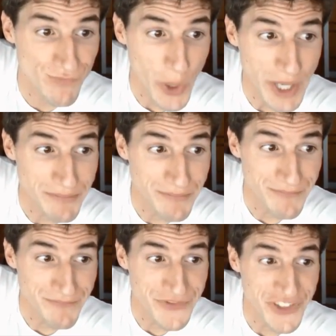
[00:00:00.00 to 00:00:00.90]
right,
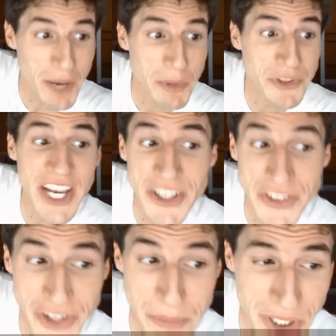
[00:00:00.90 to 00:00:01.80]

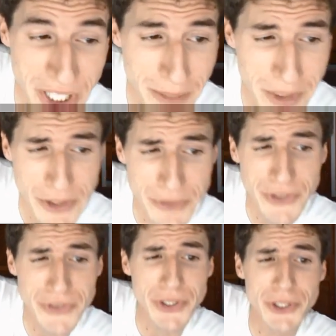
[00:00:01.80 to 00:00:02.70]
simultaneously proclaim that their
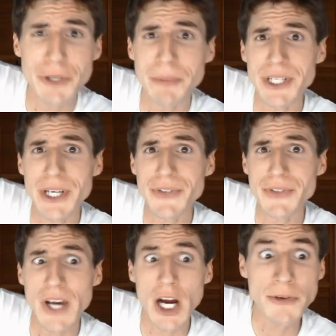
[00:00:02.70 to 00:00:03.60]
physical
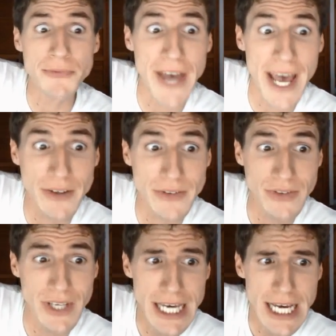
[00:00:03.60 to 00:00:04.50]
interpretations are
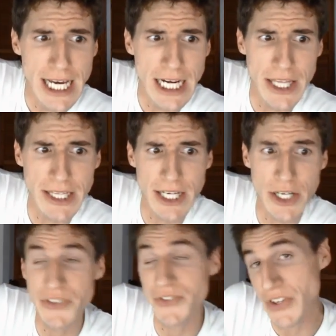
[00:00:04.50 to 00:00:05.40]
facts and that
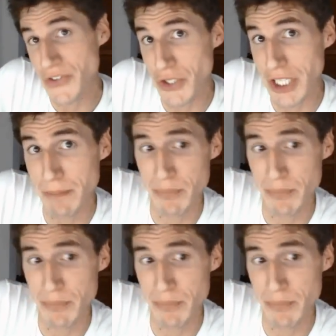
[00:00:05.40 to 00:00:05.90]
they're essentially